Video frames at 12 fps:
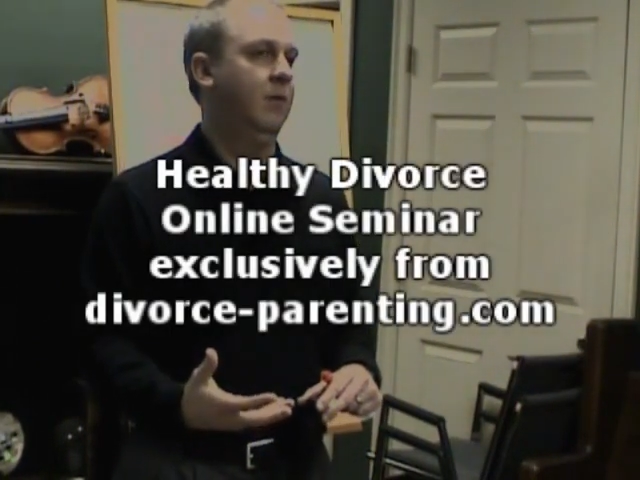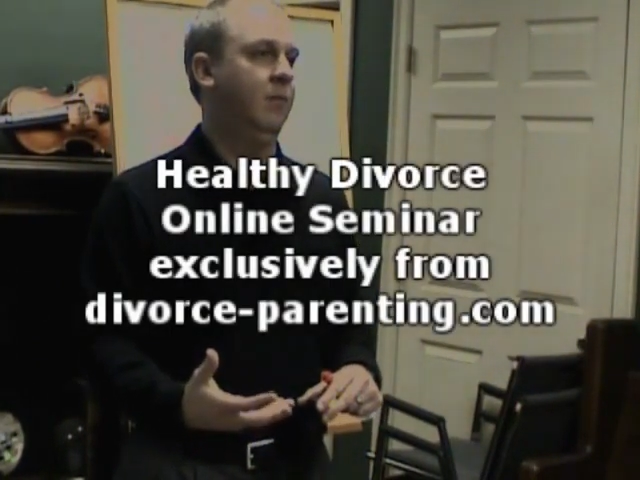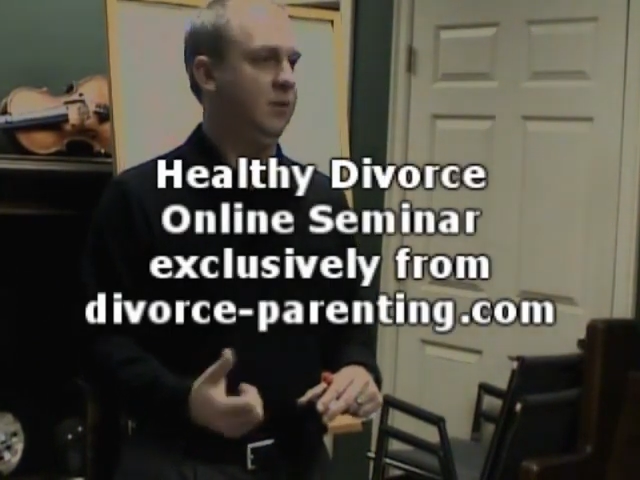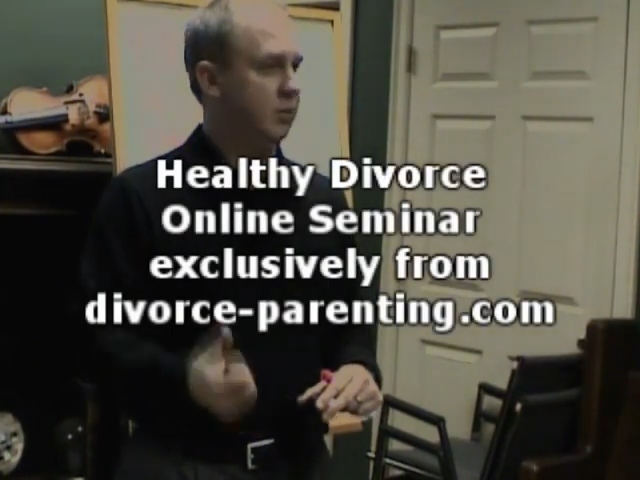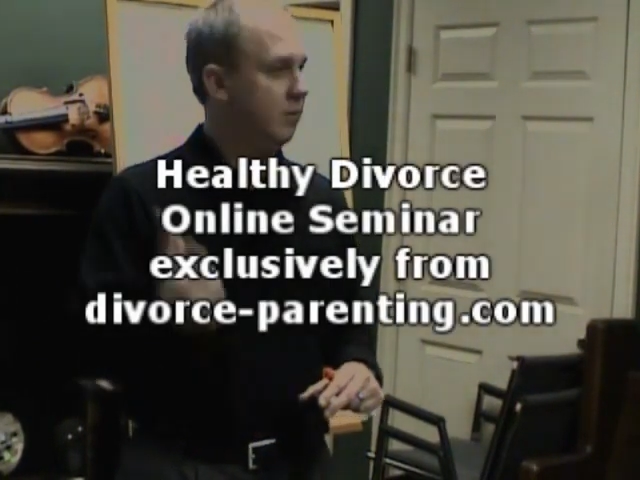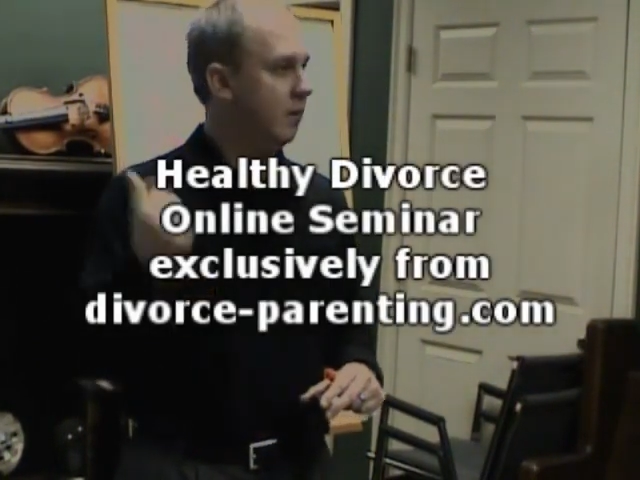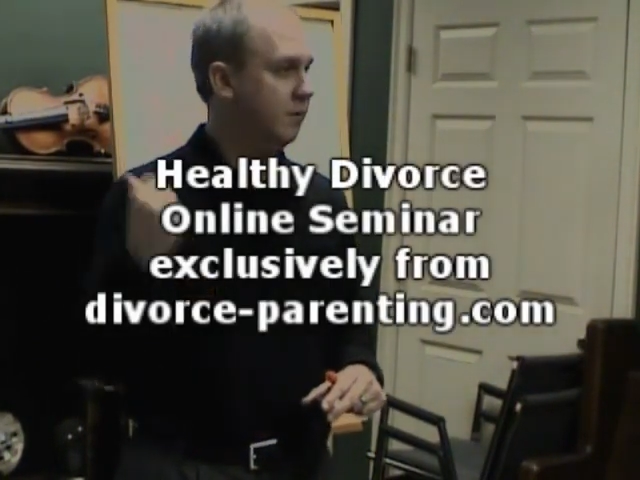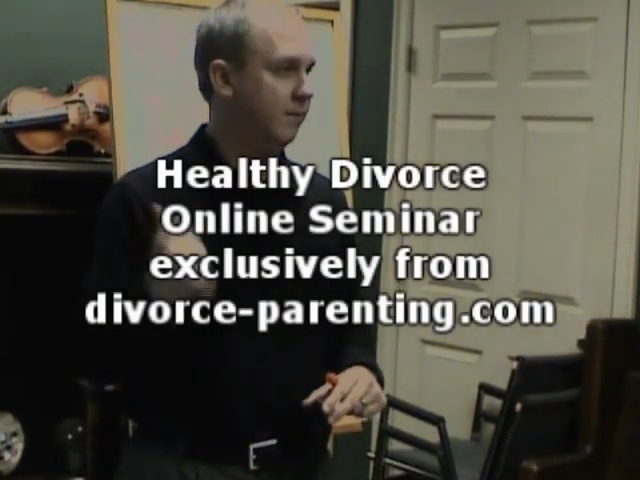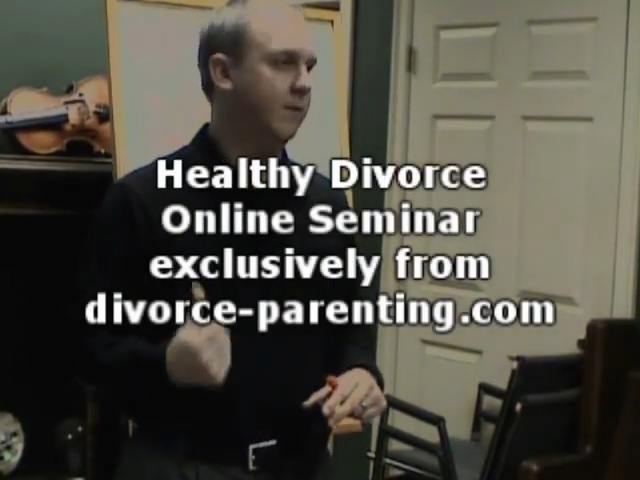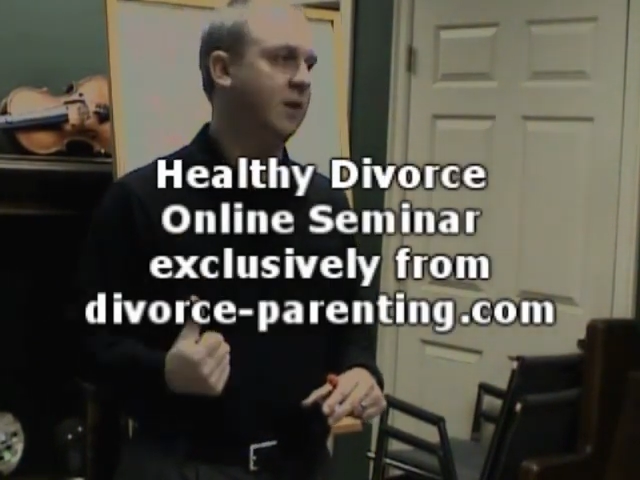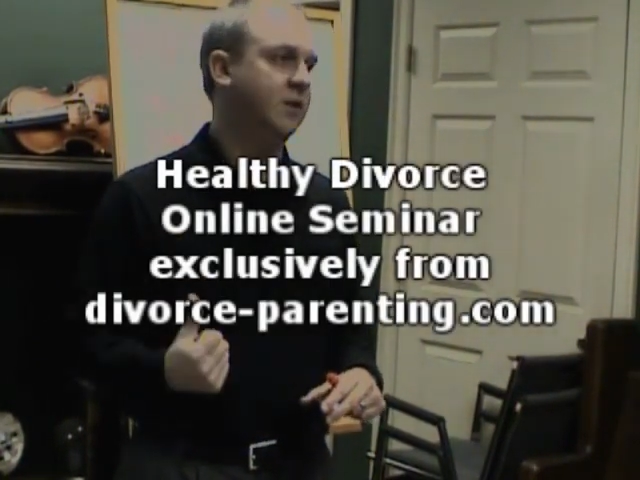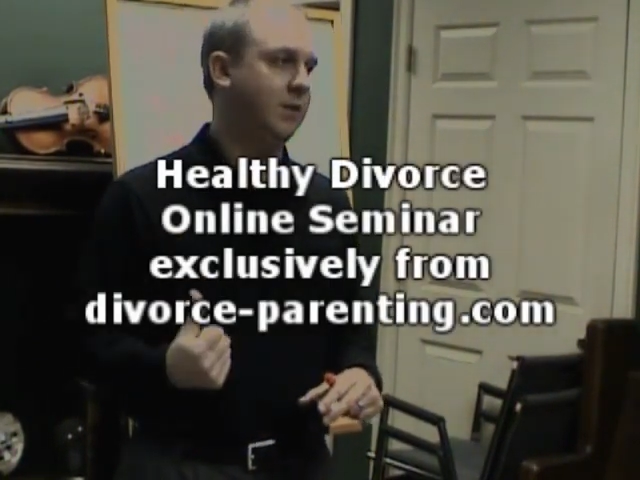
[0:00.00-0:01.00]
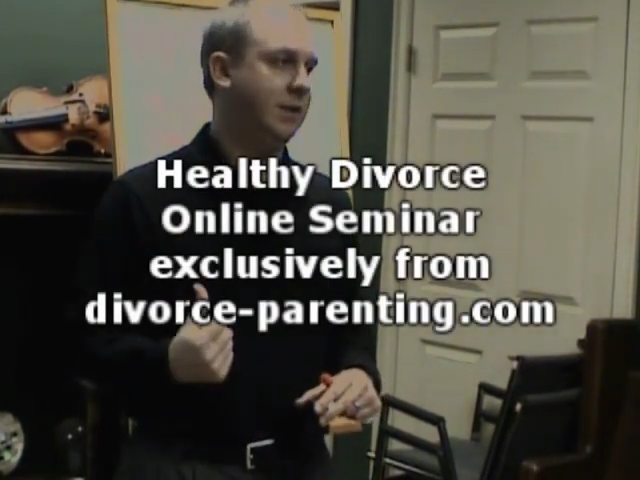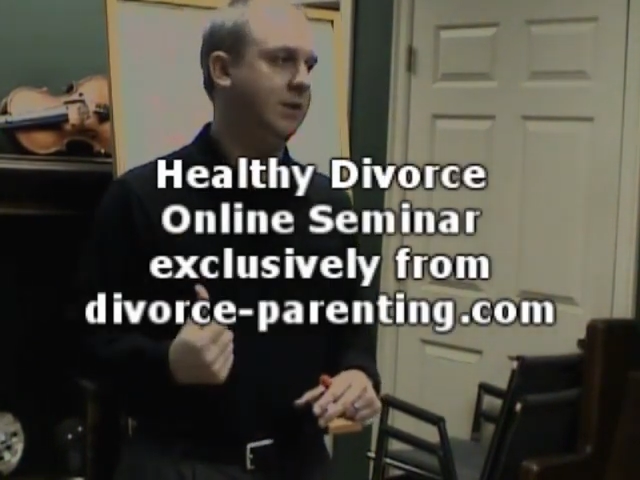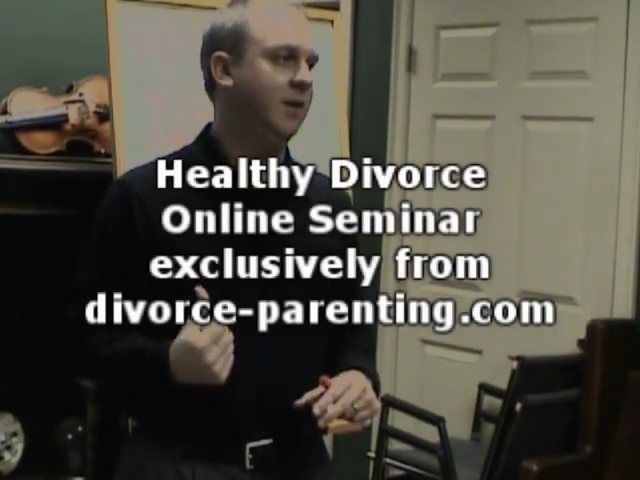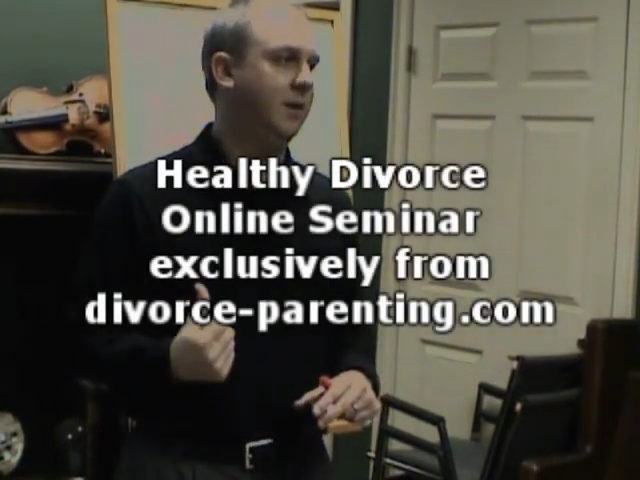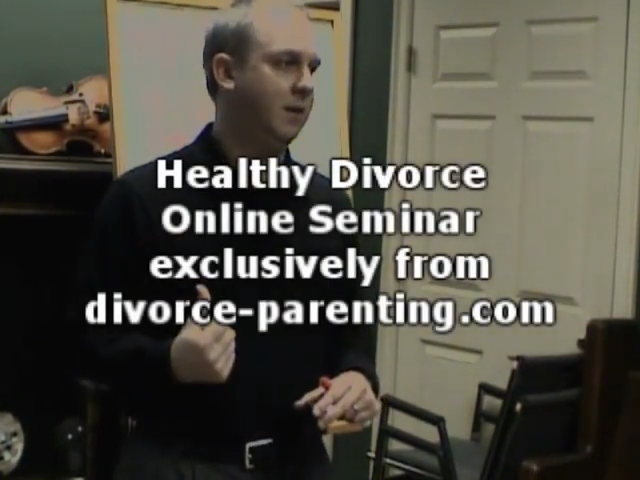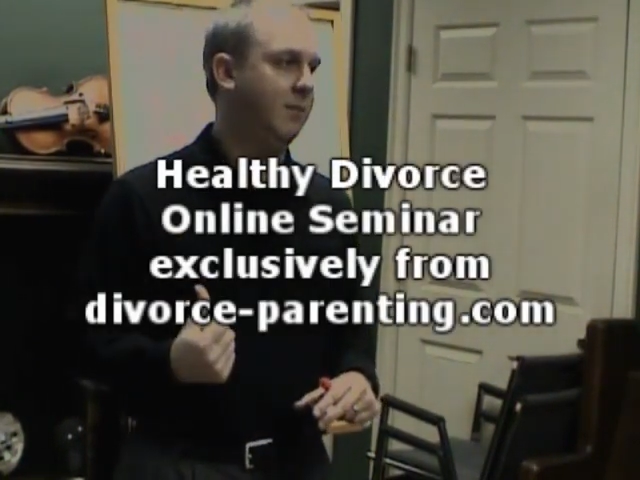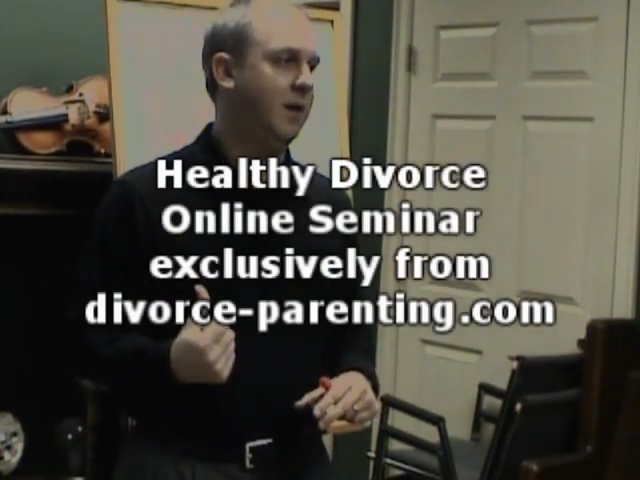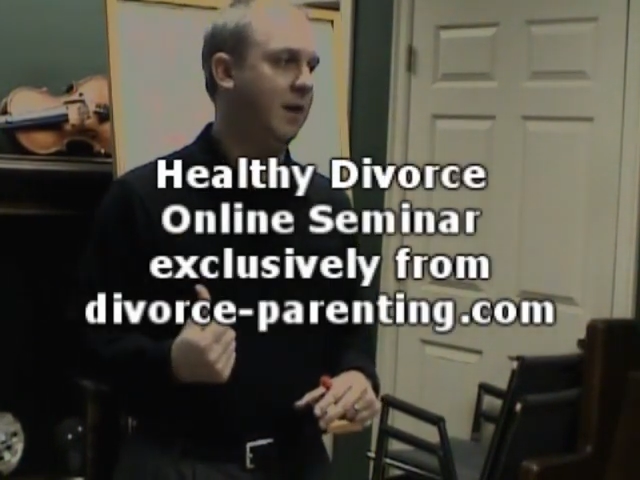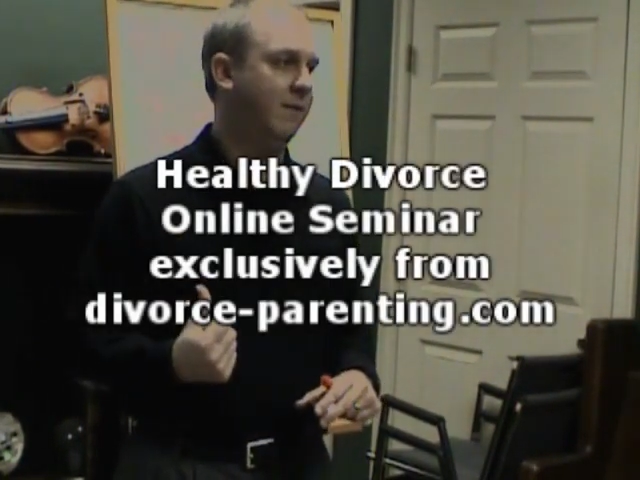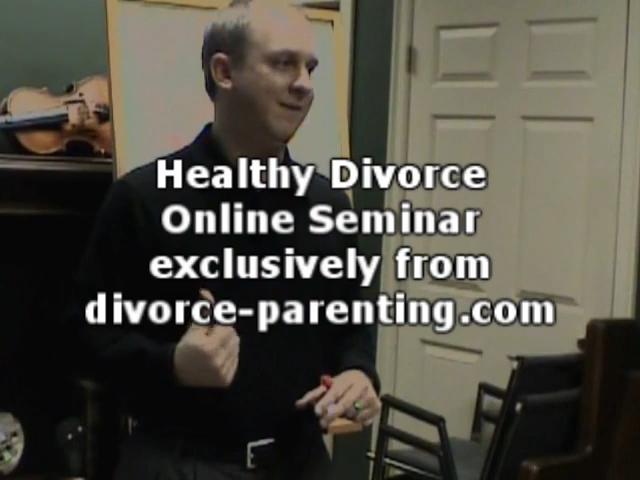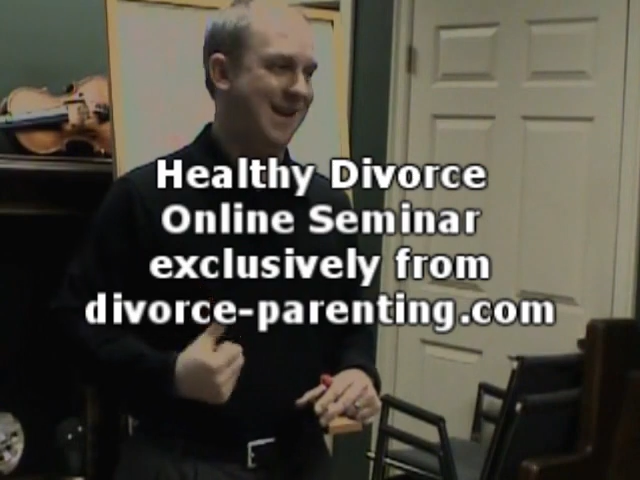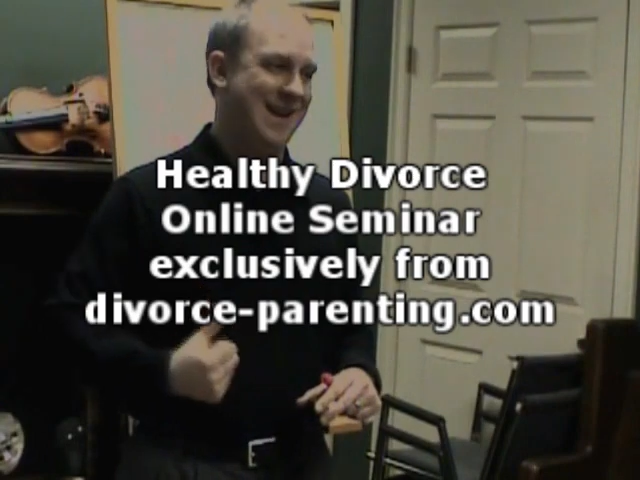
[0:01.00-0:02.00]
But you throw some frustration into the
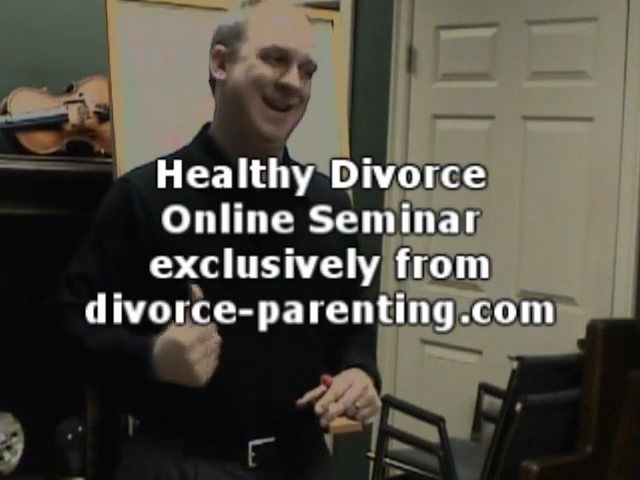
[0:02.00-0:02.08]
mix,